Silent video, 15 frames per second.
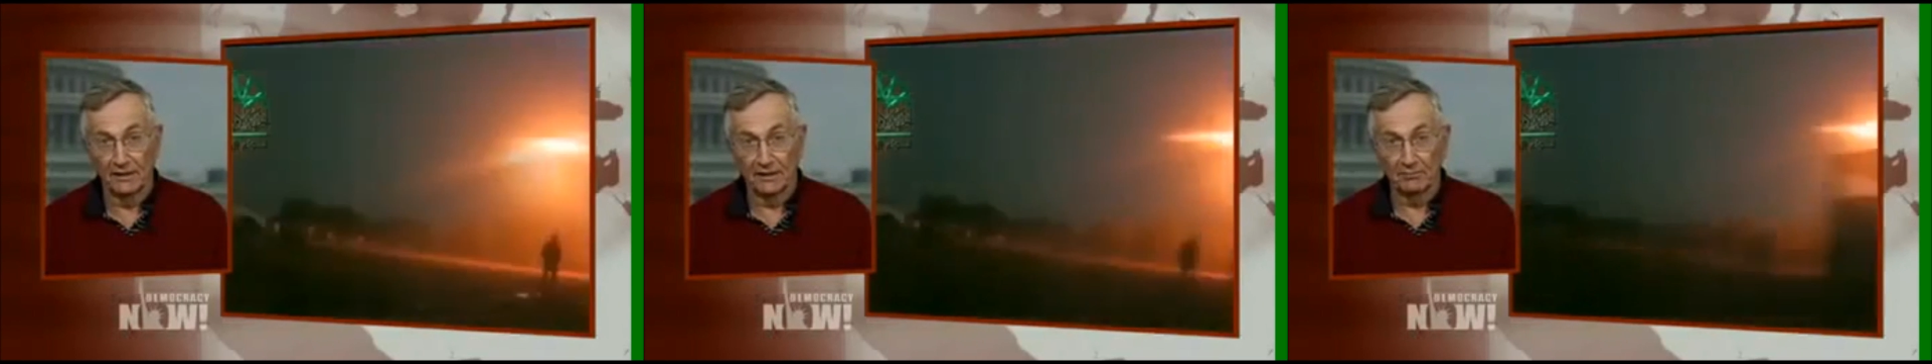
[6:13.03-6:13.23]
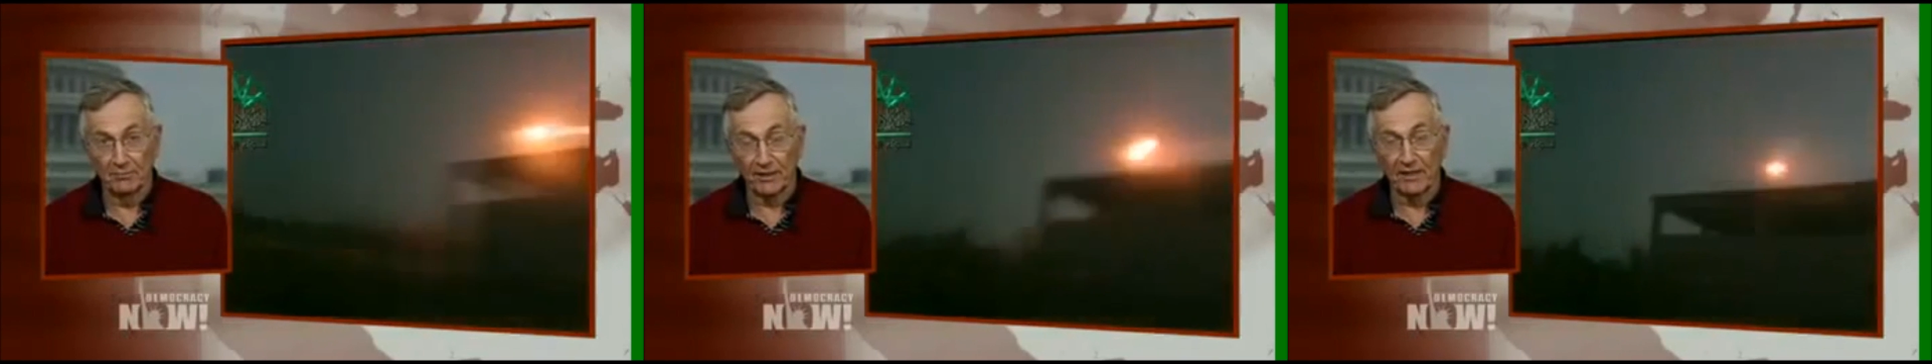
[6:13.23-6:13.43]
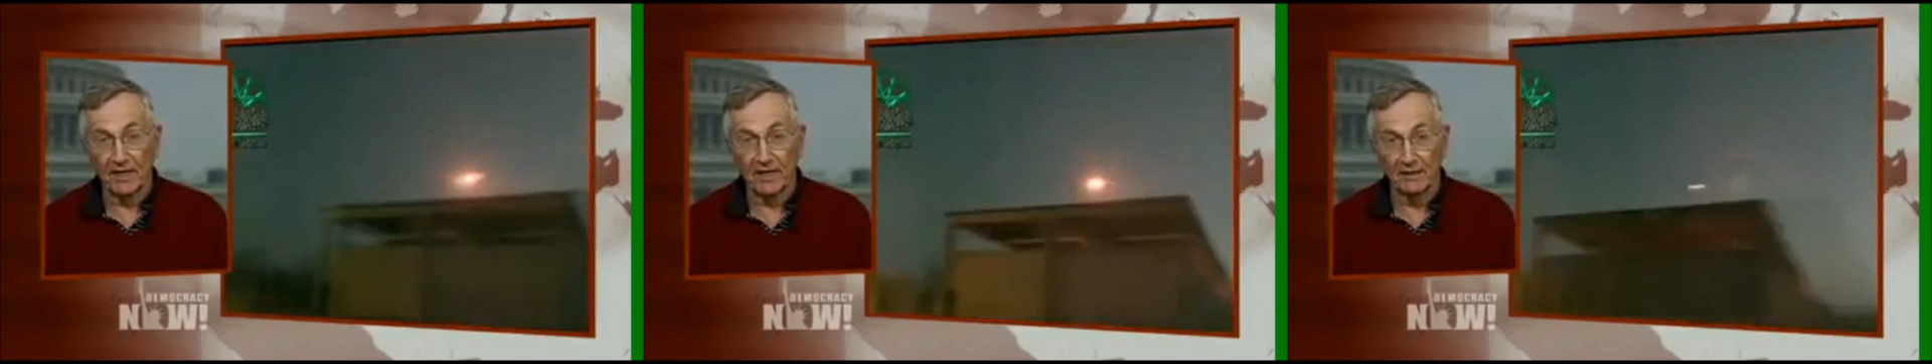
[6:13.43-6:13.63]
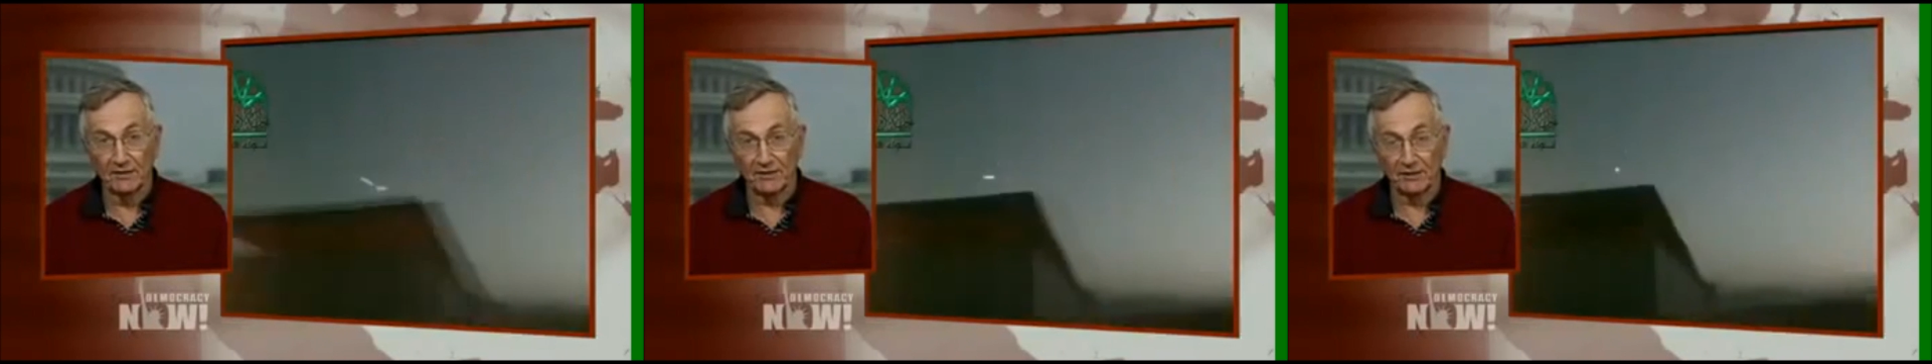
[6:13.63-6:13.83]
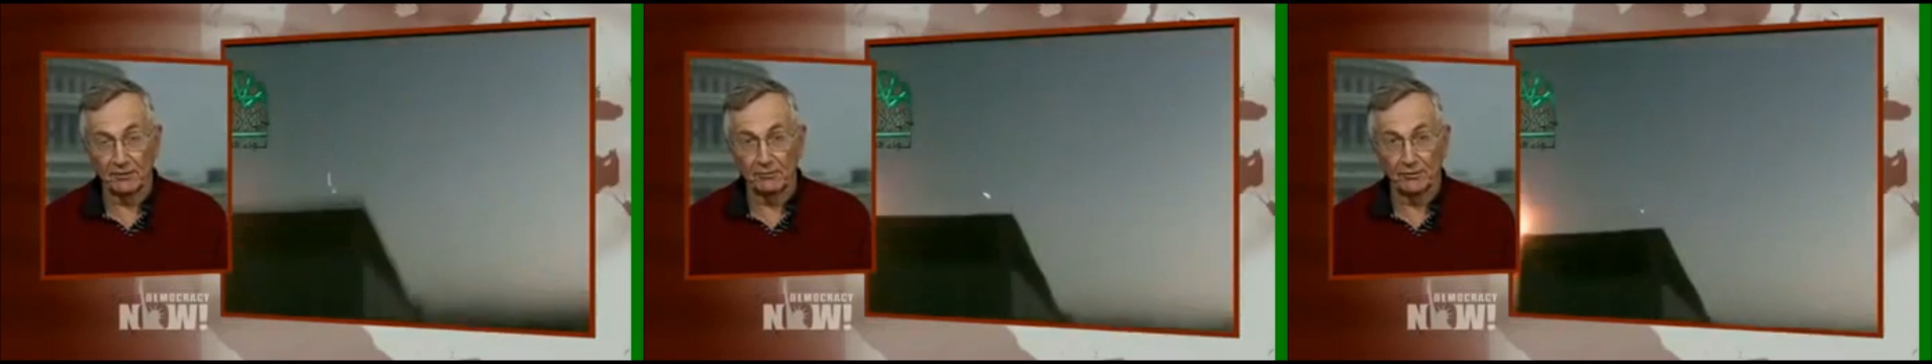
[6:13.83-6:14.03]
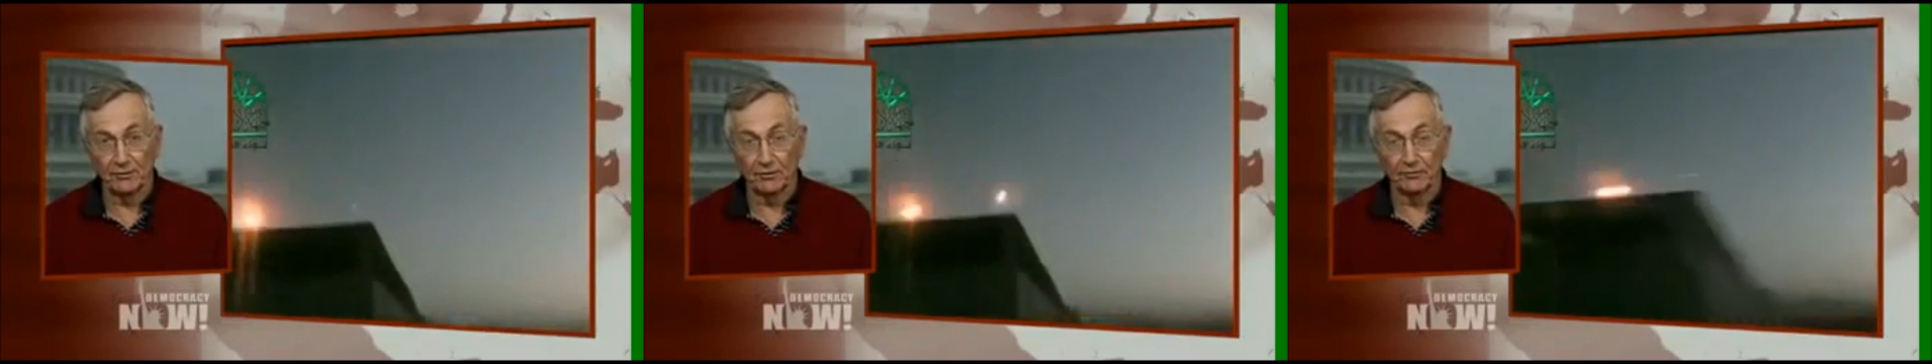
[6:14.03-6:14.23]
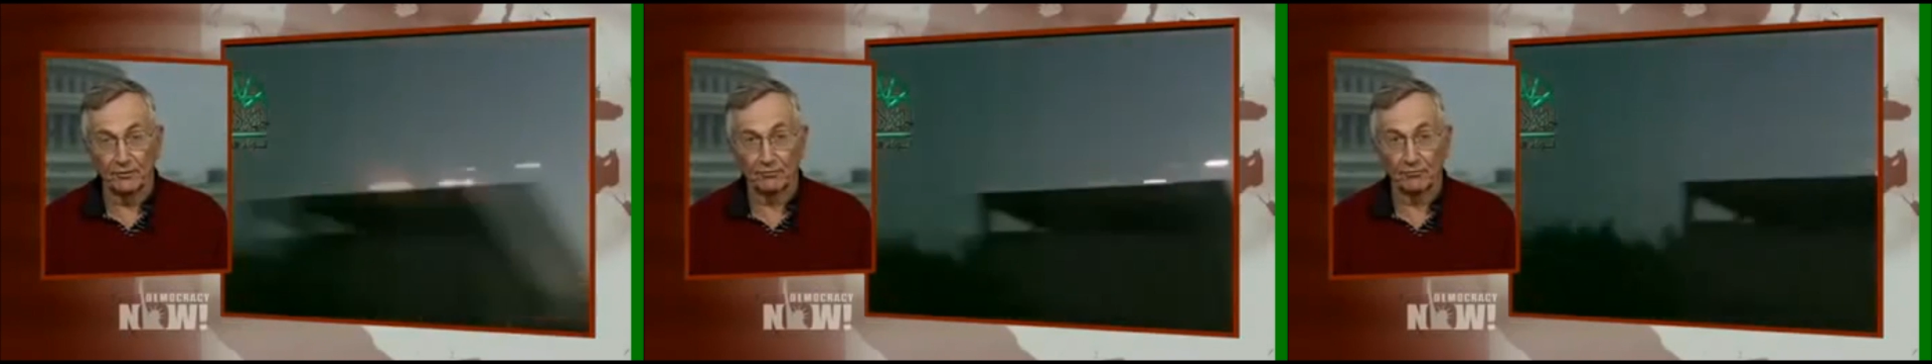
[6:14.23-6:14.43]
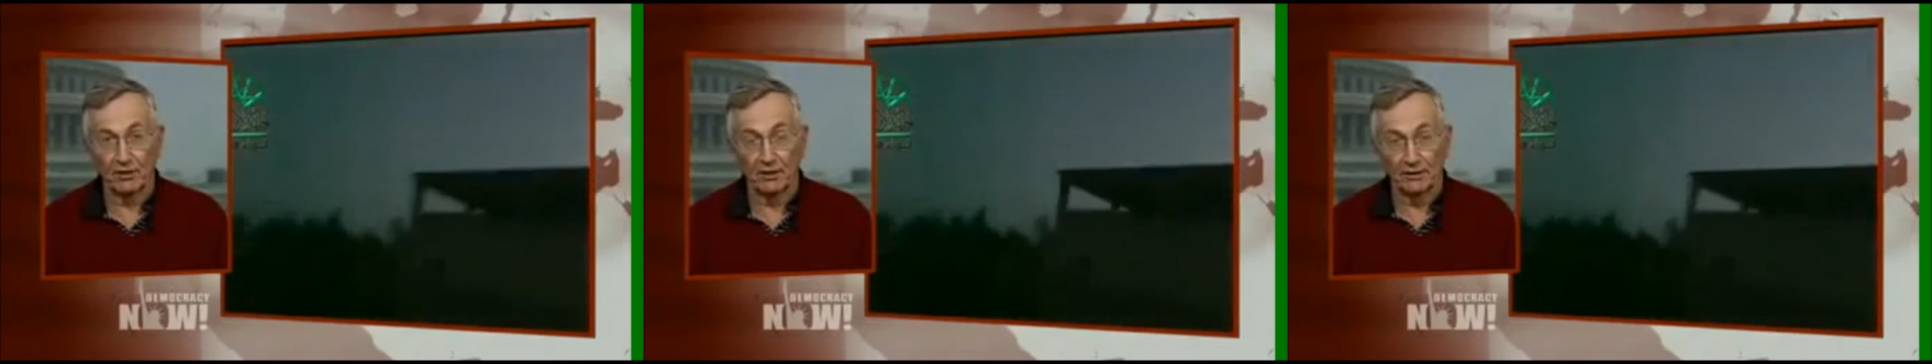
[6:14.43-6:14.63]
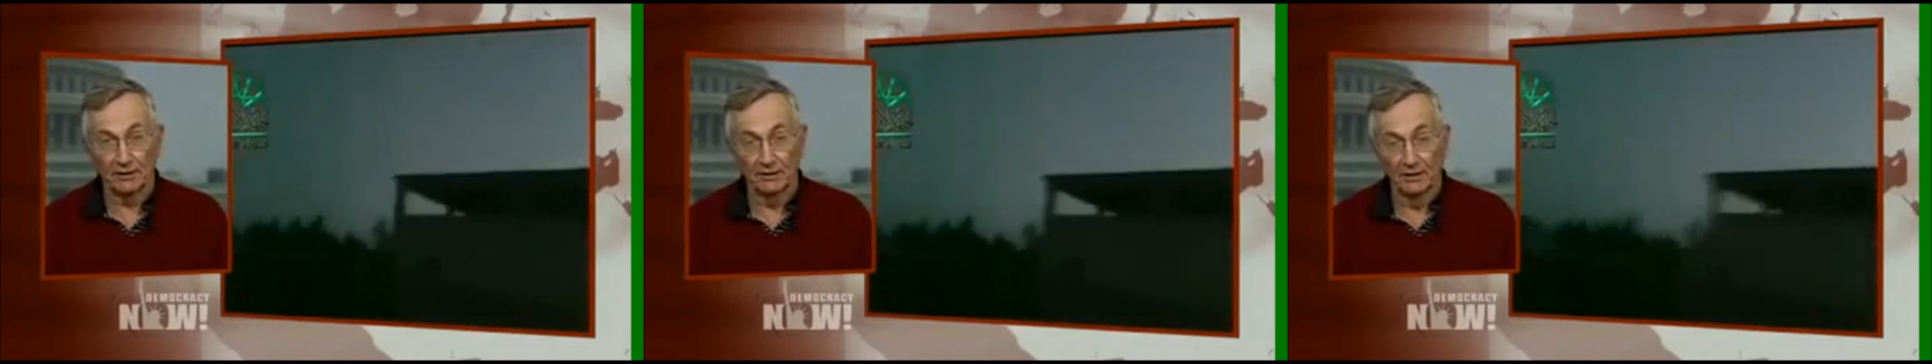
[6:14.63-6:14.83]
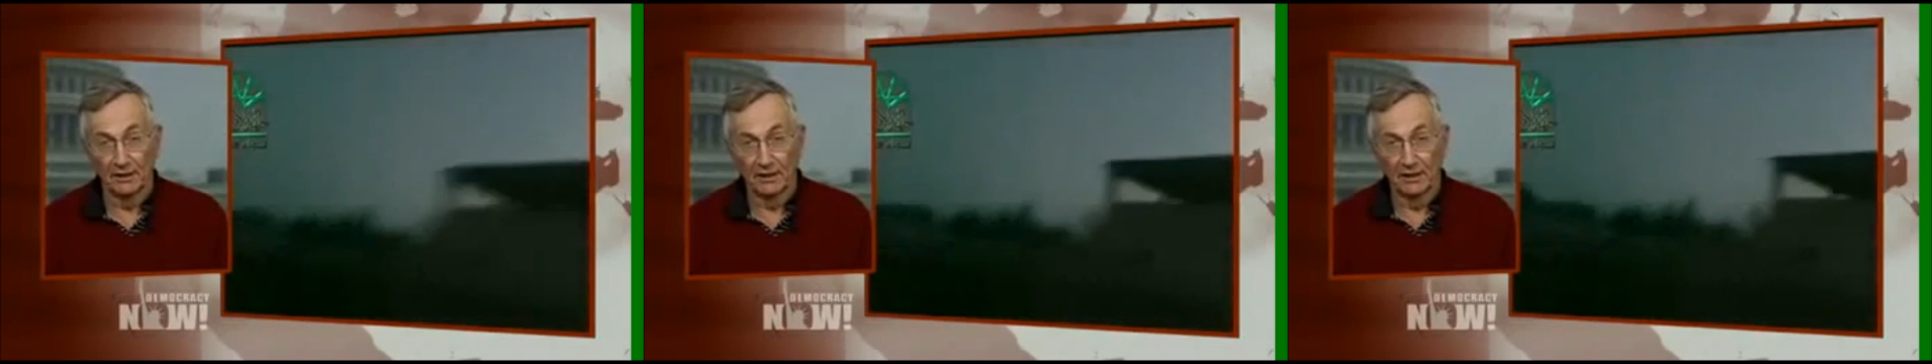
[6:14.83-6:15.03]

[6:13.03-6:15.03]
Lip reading: in Benghazi was overrun.